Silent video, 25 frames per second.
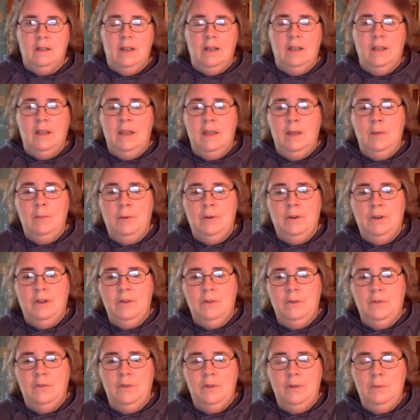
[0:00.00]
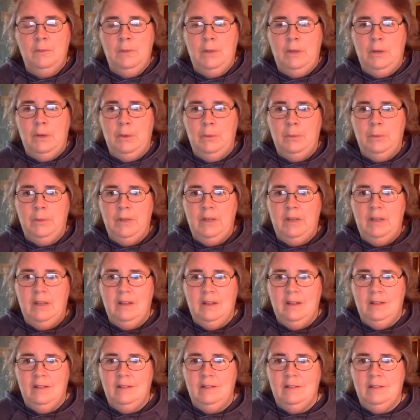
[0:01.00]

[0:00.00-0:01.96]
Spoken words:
I keep her GoFundMe open here.